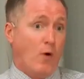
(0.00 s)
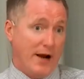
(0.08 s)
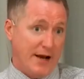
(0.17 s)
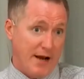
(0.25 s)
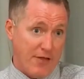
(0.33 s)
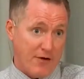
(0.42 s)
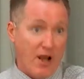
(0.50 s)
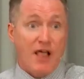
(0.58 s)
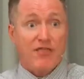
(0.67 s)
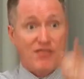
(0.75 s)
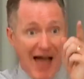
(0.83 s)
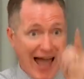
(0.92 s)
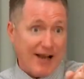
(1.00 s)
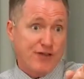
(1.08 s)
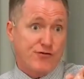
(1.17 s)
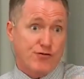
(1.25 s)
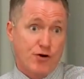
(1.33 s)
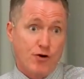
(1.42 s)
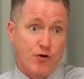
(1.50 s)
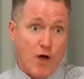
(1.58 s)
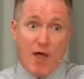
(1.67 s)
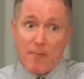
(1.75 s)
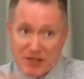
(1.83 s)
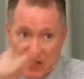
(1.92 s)
one another. That is
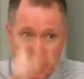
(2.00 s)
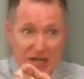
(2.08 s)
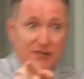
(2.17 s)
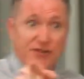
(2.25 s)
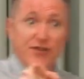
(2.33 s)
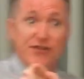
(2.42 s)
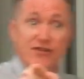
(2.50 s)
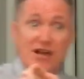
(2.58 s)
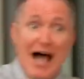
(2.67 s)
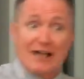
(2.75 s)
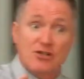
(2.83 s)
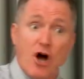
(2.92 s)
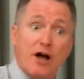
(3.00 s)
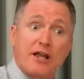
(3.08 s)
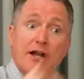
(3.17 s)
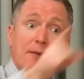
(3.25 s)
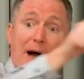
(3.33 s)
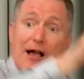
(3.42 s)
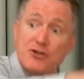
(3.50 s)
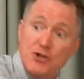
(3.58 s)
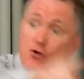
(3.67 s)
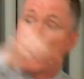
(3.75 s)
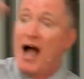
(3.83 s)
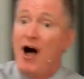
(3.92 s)
true. But Jesus is not talking about
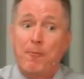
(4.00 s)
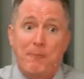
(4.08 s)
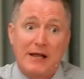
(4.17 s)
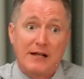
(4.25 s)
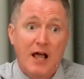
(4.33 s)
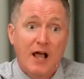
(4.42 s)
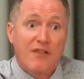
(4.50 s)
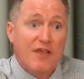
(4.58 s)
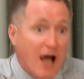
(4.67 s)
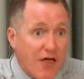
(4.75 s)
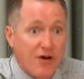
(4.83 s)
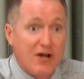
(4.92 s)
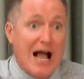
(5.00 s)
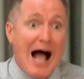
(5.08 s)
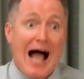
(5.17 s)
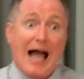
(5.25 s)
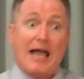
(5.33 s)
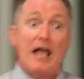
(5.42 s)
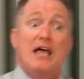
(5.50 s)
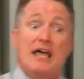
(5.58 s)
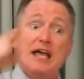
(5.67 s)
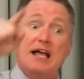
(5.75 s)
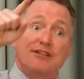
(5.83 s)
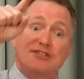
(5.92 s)
you helping the other guy.
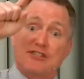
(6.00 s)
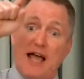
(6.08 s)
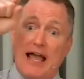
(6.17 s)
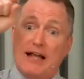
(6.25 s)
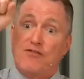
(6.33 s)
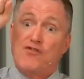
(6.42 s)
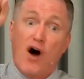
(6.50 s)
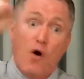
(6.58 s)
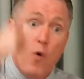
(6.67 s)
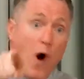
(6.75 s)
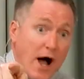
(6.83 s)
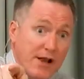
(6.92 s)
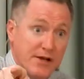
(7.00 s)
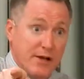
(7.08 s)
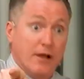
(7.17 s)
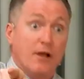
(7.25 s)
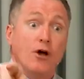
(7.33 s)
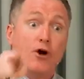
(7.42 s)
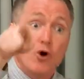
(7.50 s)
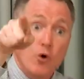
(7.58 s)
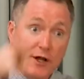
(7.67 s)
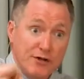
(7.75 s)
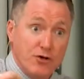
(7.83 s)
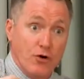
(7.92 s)
He is saying the one
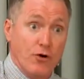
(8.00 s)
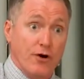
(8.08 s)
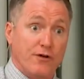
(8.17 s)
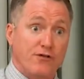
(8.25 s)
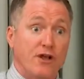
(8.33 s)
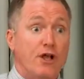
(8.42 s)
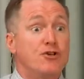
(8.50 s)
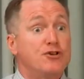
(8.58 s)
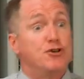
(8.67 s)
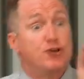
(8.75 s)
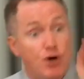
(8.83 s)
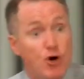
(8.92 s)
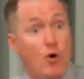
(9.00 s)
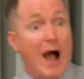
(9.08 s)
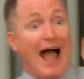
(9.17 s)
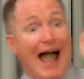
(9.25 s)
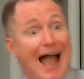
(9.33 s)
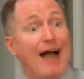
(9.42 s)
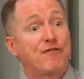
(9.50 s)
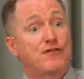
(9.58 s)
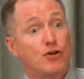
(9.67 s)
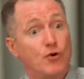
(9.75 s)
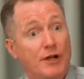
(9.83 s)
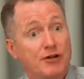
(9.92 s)
who endures. You have
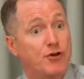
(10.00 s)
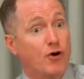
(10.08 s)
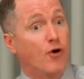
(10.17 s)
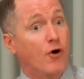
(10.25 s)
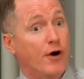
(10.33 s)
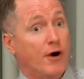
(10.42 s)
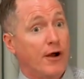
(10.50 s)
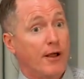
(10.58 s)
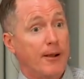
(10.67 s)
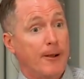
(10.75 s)
to endure.